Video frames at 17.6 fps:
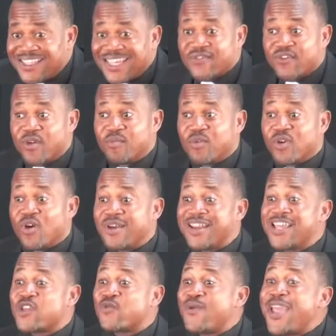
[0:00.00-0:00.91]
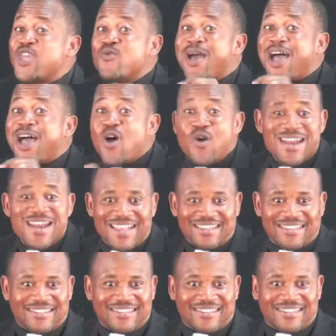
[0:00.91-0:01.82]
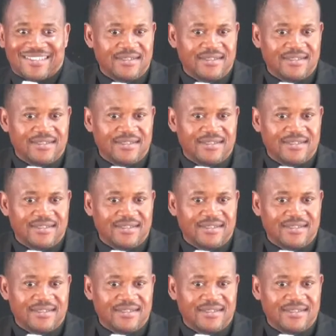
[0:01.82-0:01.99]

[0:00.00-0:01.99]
from God is when you are honest.